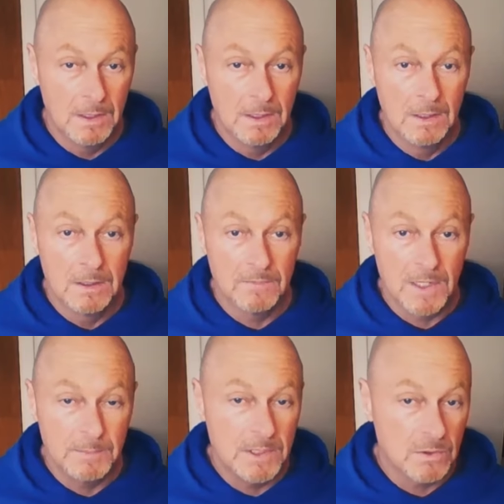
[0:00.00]

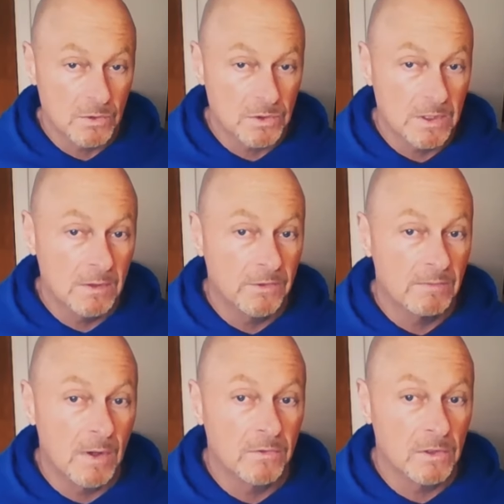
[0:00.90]
Developing social skills
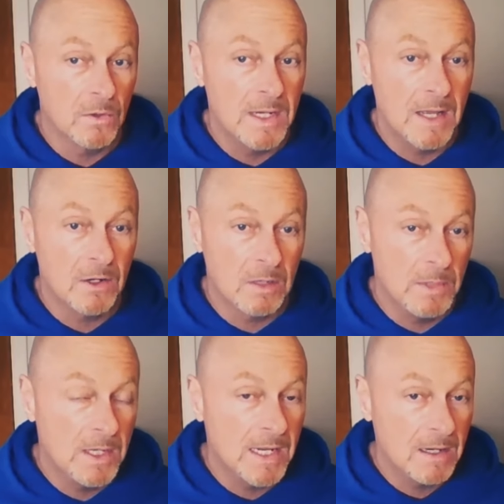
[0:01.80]
involves learning how to
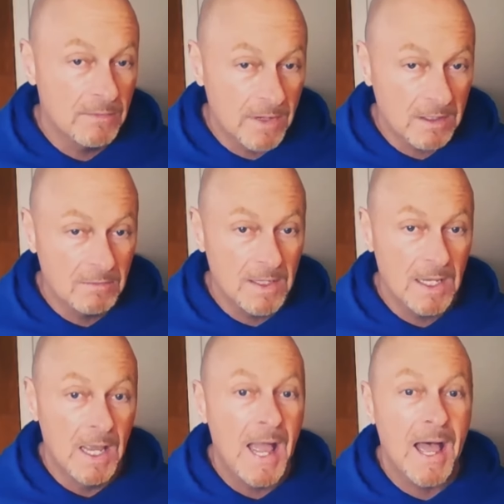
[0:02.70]
communicate effectively,
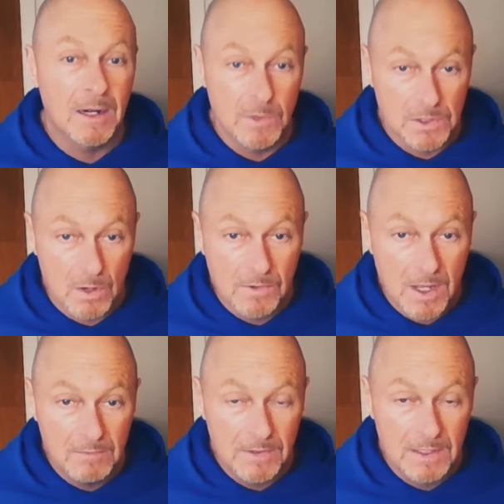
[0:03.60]
how to resolve
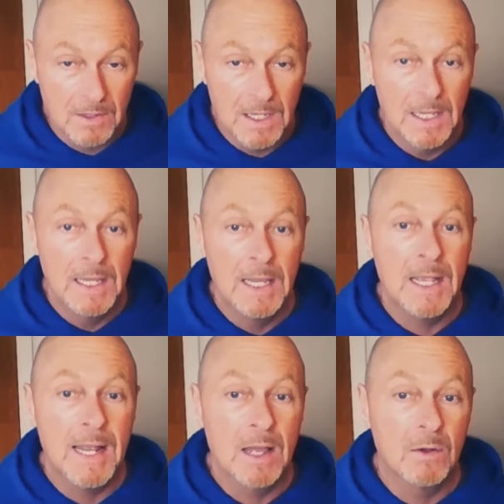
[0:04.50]
conflict, and
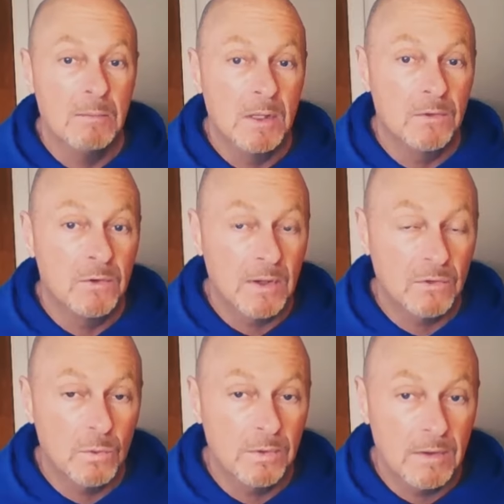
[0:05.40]
how to build trust
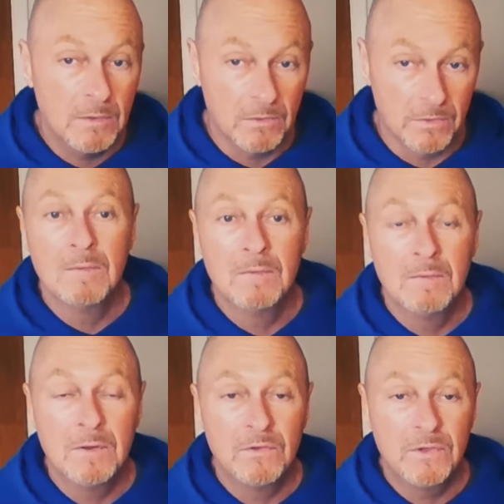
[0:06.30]
with others. The
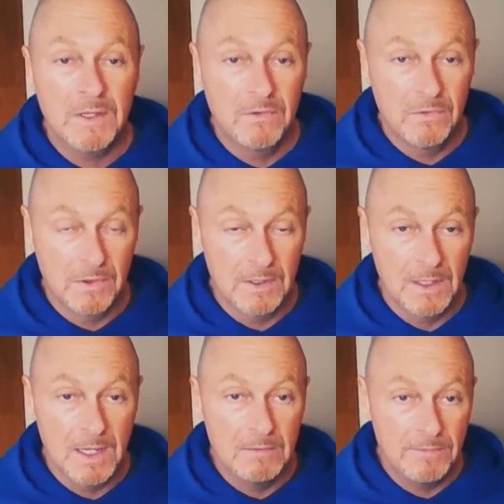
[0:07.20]
sixth
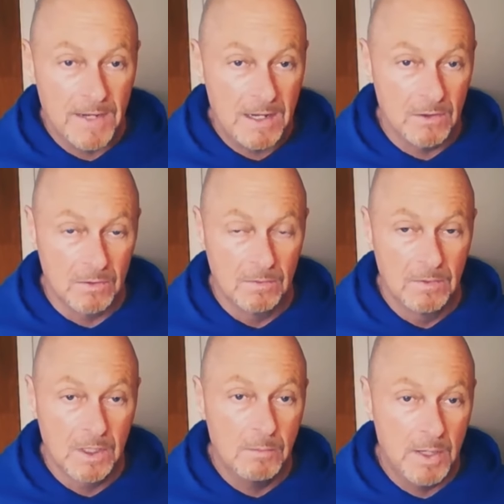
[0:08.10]
and final
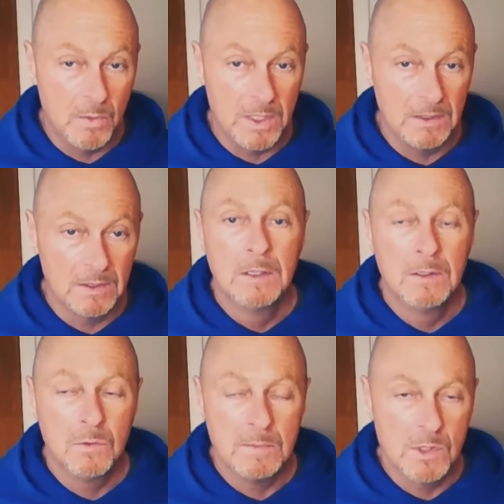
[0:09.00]
component to
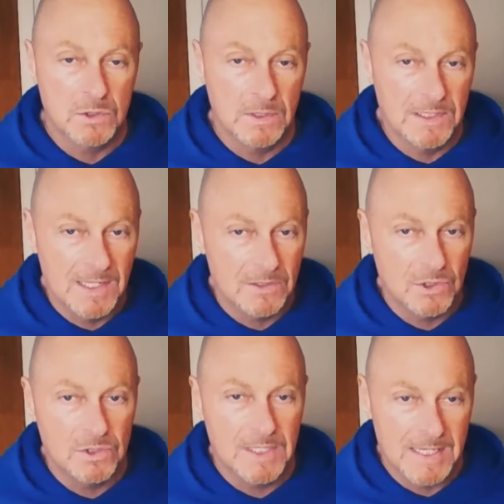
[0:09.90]
emotional
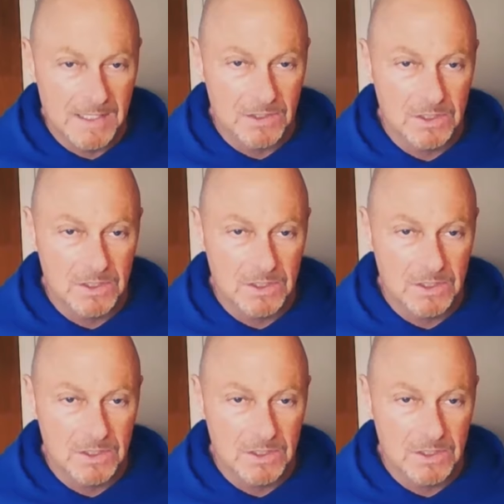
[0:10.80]
intelligence is